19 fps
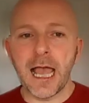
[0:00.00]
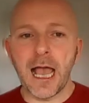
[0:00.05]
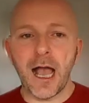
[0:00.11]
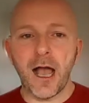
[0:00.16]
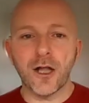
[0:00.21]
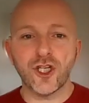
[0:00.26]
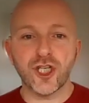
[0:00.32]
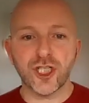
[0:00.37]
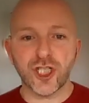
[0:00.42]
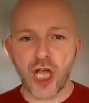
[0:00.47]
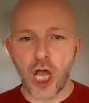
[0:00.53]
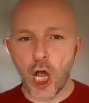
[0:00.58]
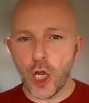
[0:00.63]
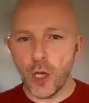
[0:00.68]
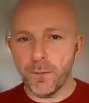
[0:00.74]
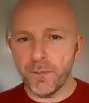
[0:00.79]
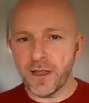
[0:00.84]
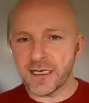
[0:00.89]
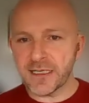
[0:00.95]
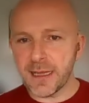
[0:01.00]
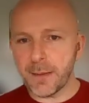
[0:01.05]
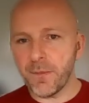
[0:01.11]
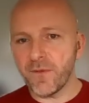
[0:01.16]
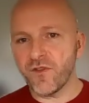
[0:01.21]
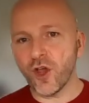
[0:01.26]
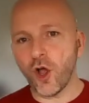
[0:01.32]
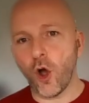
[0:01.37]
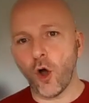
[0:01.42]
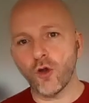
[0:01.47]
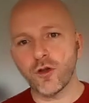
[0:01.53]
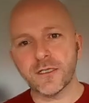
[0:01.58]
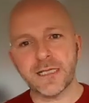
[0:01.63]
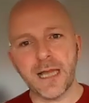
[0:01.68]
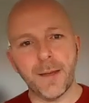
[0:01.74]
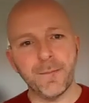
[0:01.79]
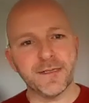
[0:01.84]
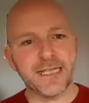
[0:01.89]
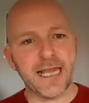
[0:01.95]
I just hope that some of the
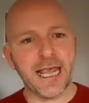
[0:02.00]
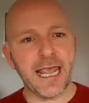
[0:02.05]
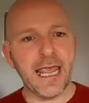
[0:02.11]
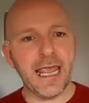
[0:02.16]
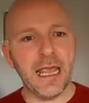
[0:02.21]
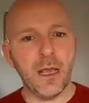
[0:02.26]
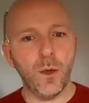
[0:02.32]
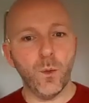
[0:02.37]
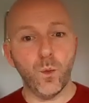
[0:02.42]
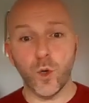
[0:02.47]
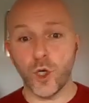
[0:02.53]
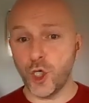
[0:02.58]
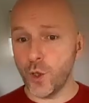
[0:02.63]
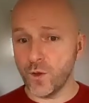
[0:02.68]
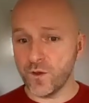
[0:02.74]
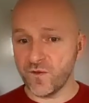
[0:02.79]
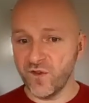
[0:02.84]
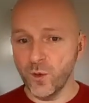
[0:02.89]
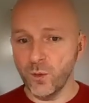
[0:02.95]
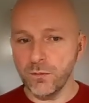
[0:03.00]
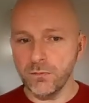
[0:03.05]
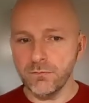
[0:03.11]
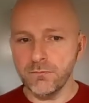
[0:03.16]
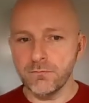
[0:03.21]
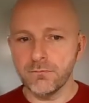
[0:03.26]
concepts here were useful.